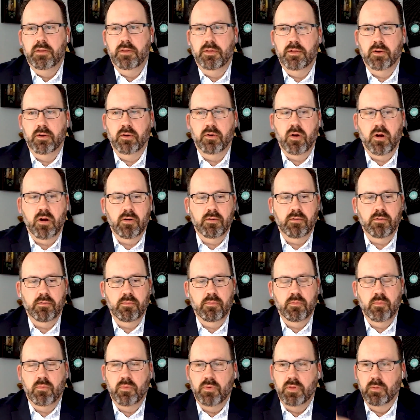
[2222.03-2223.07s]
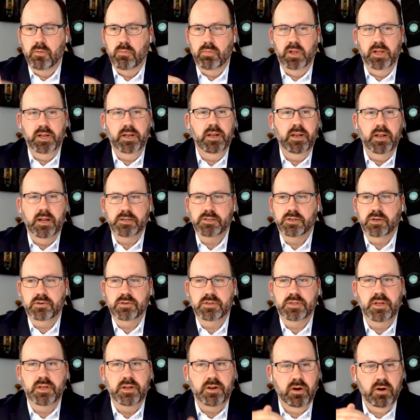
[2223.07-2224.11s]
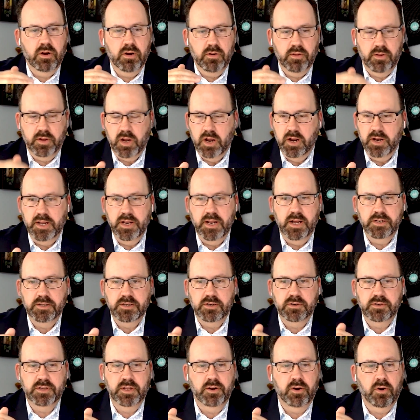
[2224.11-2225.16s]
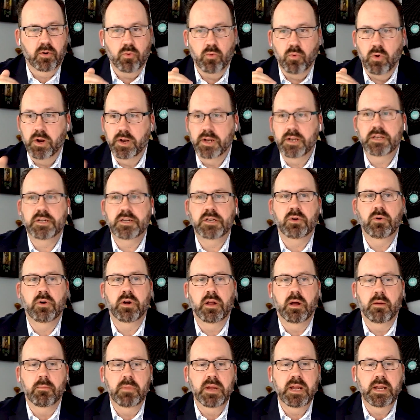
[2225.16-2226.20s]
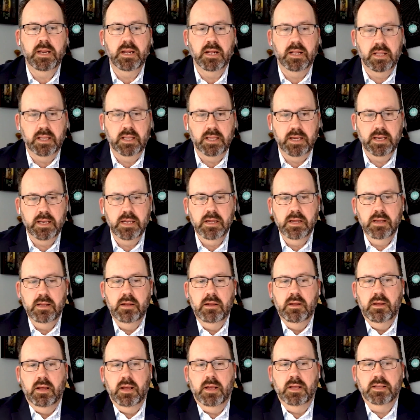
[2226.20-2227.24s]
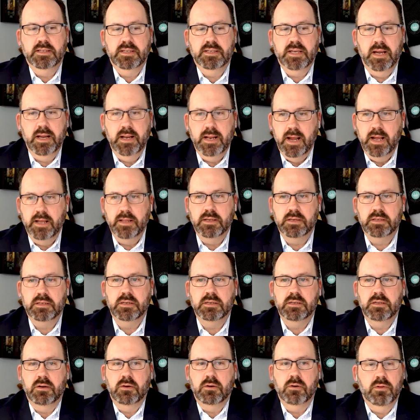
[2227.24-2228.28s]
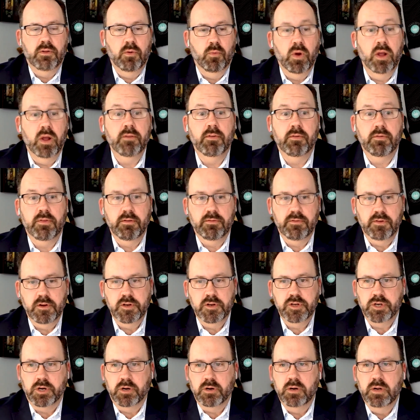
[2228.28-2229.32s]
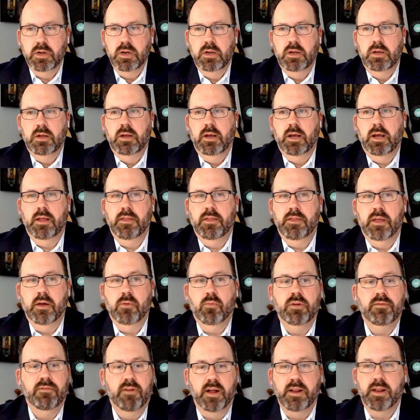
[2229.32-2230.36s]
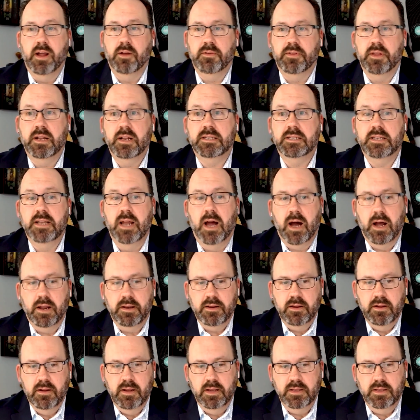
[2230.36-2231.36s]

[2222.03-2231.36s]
There are the bleeding edges that are the cutting edges that are running to it immediately and saying, hey, this is the wave of the future. And then we find out that it's not.